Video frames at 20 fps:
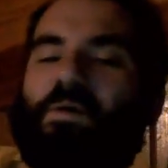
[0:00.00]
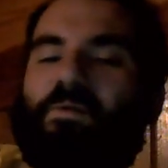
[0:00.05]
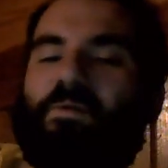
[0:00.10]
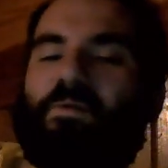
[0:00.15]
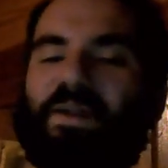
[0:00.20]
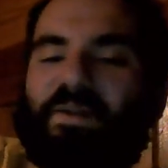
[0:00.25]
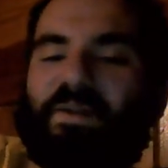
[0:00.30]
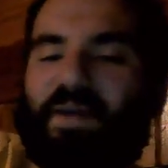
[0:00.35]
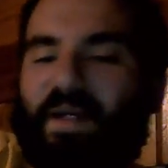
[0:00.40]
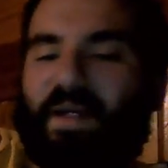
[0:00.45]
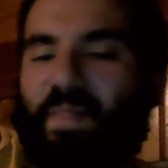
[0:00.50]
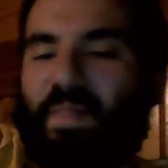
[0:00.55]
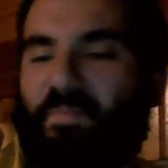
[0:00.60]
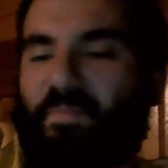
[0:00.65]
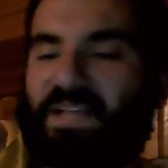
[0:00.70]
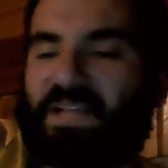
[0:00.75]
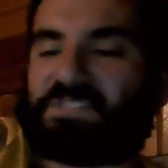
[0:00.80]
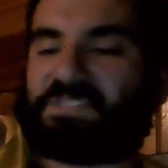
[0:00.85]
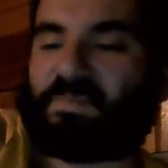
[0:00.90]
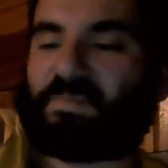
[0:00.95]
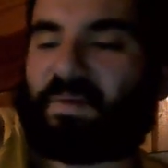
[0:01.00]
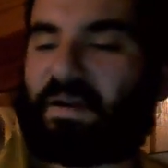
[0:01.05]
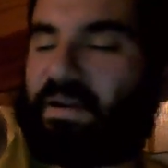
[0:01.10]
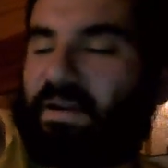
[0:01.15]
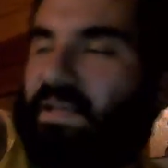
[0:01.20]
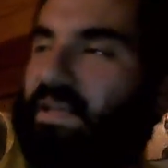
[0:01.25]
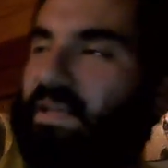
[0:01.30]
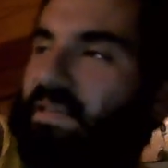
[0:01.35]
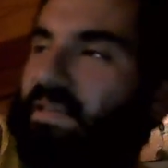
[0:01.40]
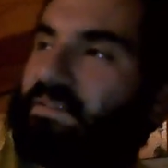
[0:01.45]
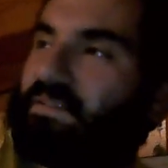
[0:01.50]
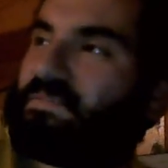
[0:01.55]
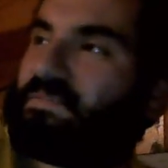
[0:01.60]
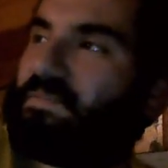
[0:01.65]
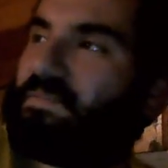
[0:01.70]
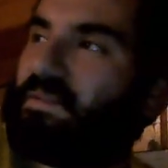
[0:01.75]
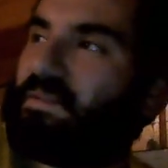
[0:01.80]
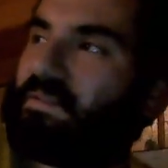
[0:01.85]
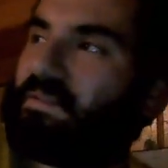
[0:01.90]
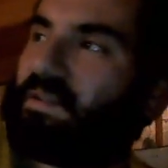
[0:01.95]
ran around the bachelor party getting those
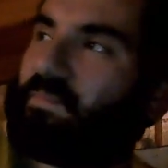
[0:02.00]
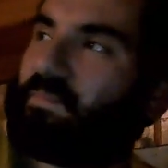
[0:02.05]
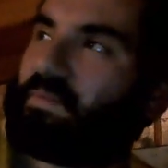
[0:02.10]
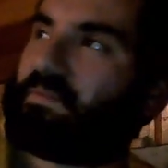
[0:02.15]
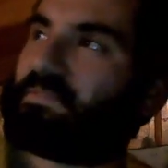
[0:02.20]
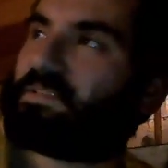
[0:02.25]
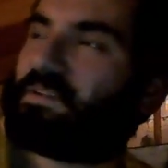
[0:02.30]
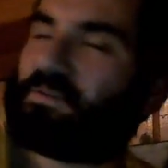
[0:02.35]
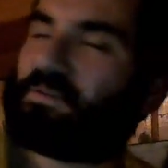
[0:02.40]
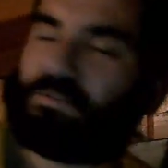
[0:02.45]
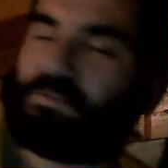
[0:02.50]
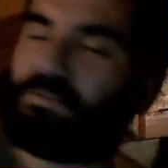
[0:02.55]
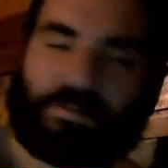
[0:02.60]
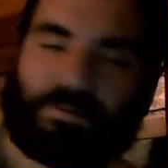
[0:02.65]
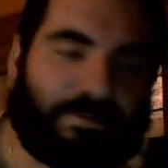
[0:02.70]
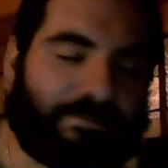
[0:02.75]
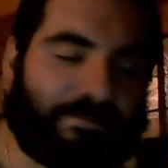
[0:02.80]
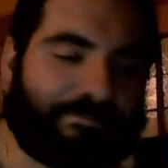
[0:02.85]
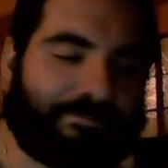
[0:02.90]
filled up. It was so cool.